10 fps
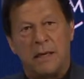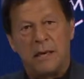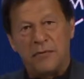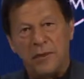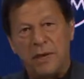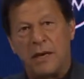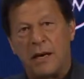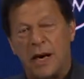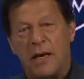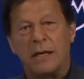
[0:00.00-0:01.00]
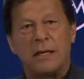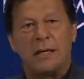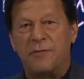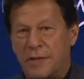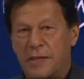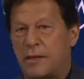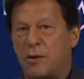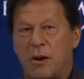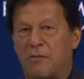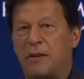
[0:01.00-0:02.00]
if there's a
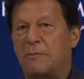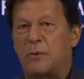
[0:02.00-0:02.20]
conflict